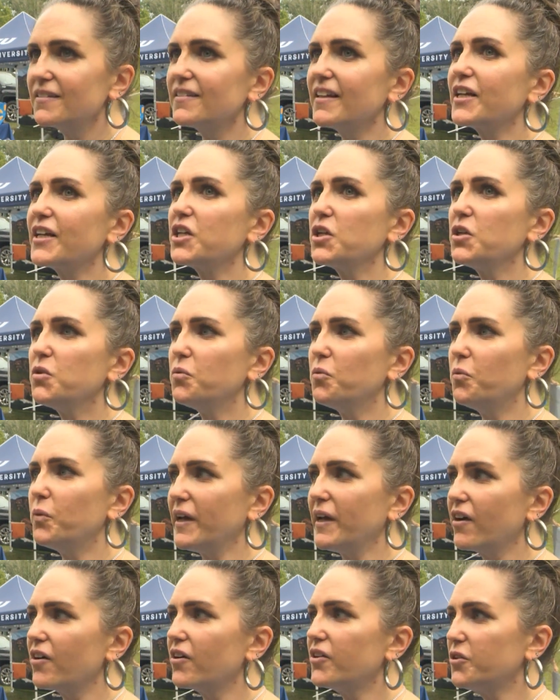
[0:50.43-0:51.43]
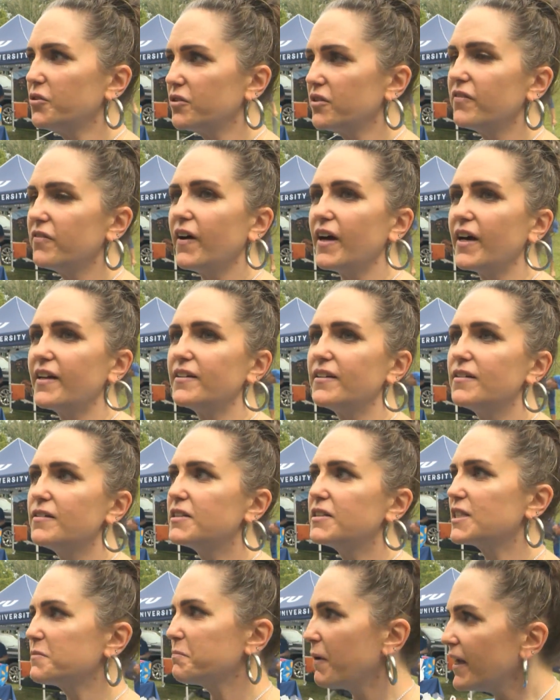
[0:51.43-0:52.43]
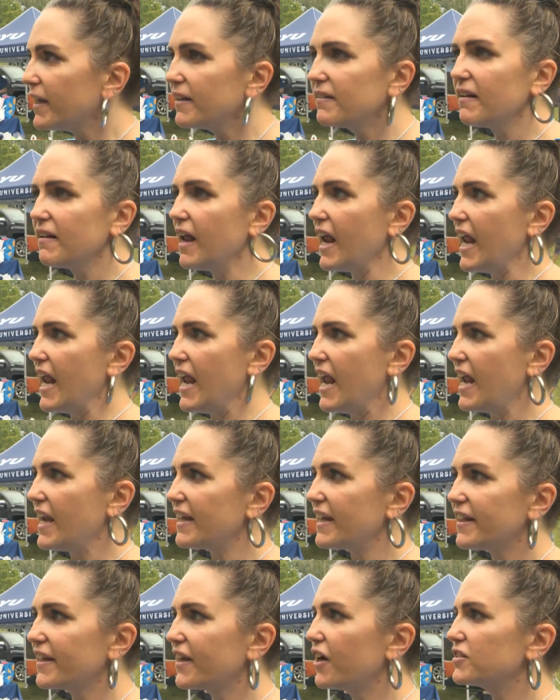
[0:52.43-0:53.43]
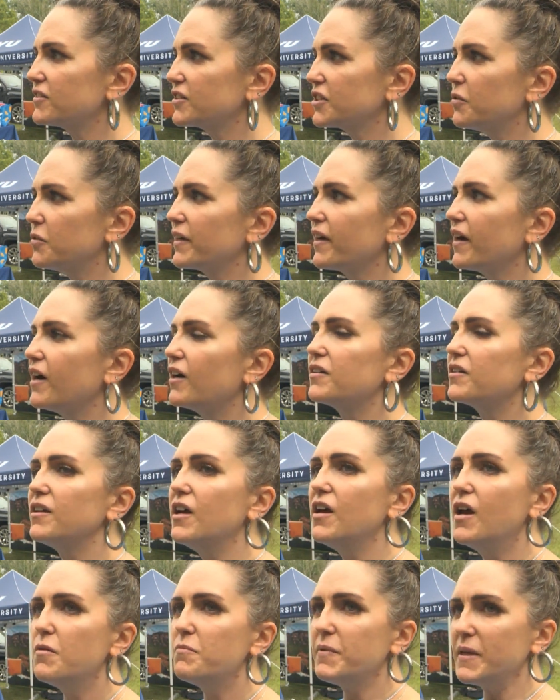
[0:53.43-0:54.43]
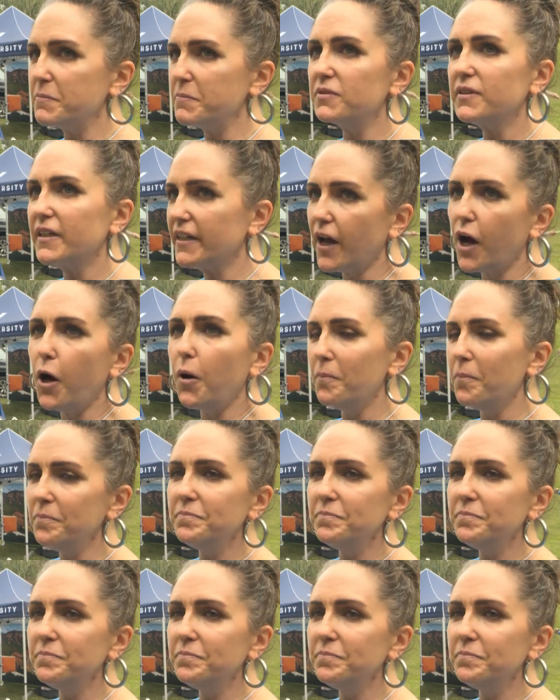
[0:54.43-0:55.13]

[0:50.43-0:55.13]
Like, we are unified despite anything else going on. People need help.